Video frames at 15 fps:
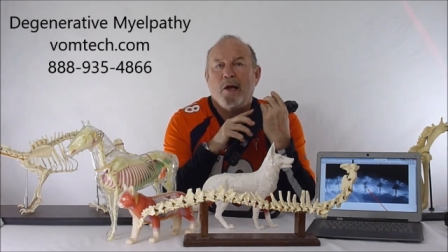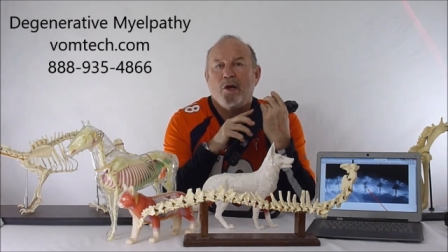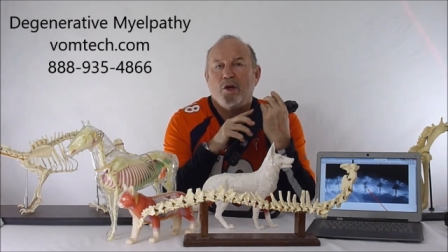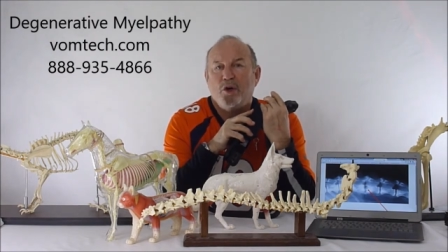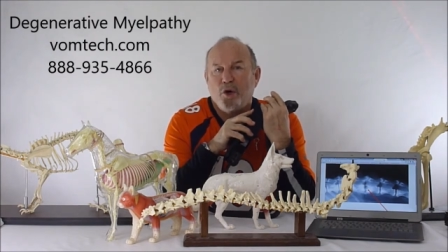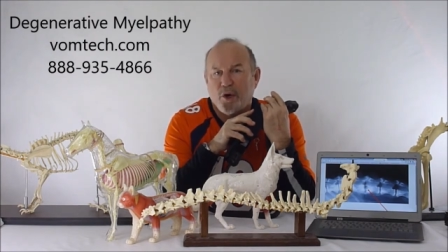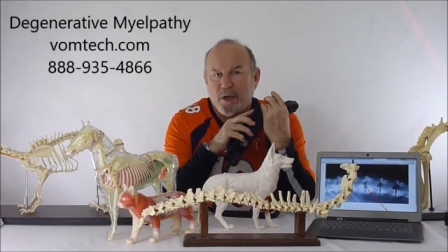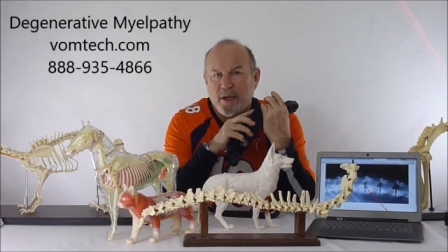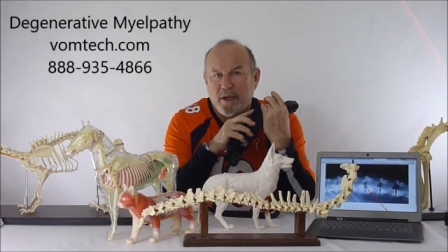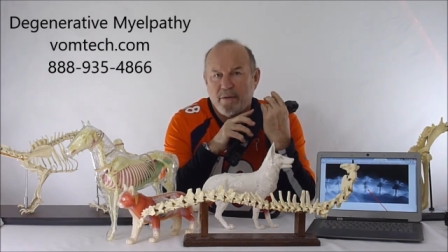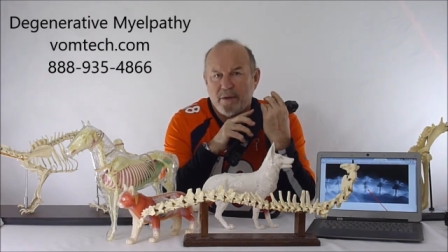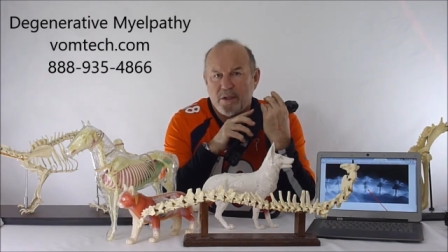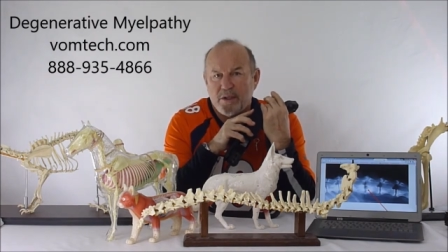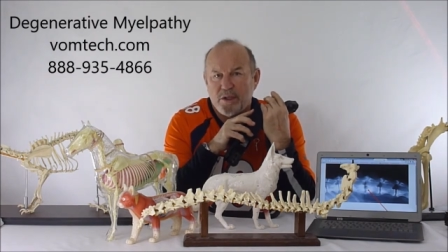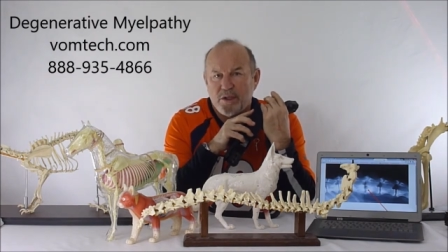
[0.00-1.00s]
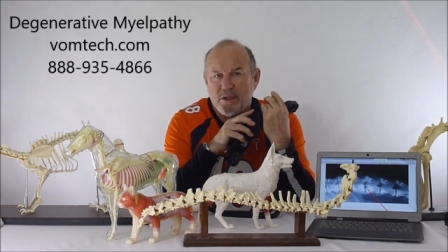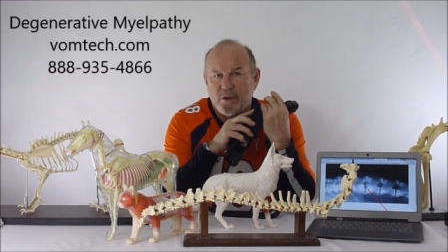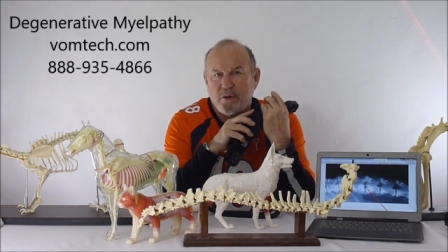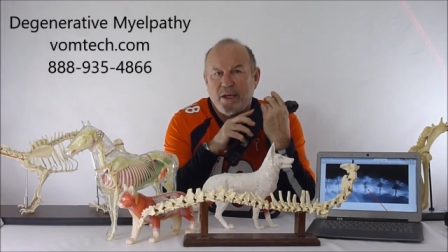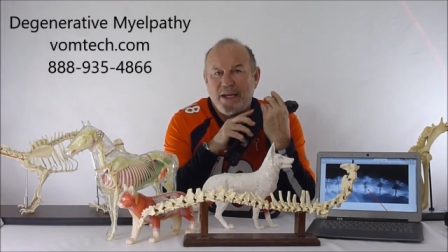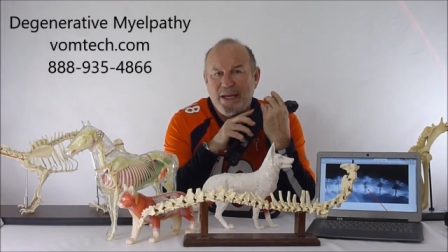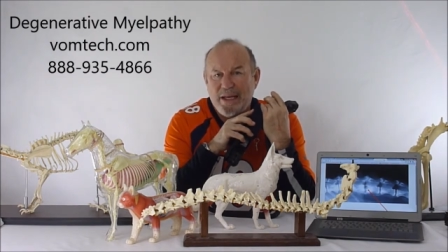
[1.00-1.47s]
cooking the
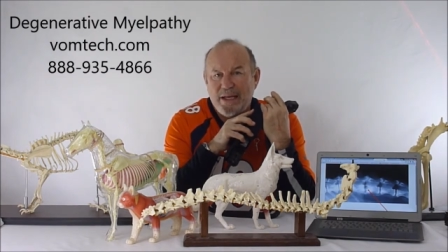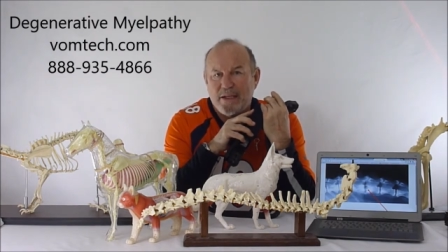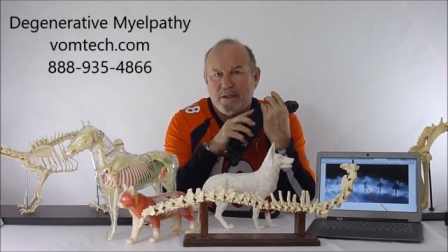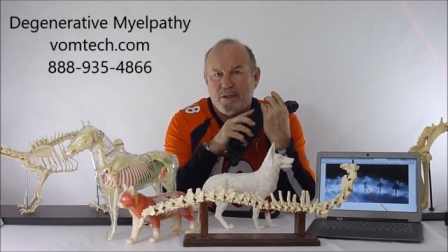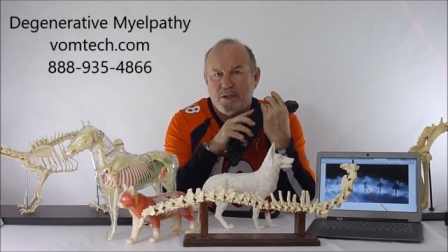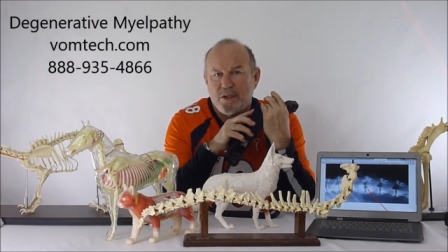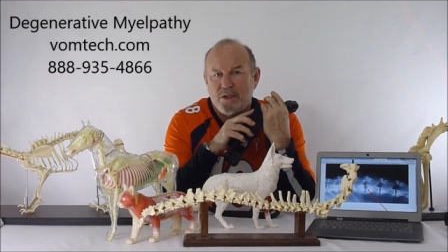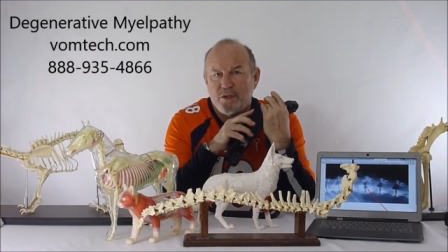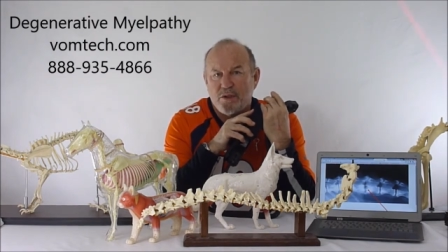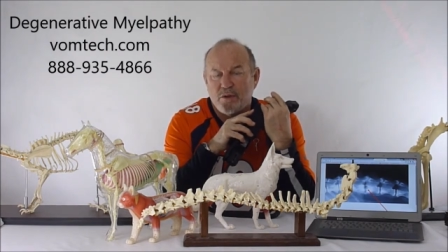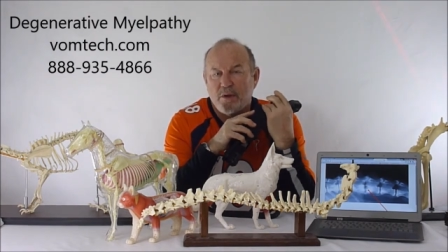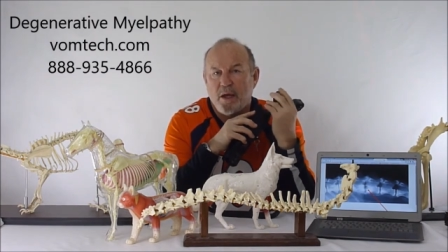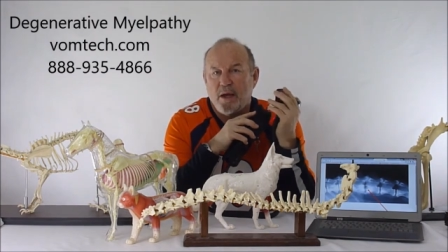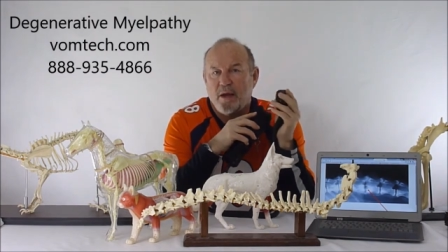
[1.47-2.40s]
tissue, heating the tissue.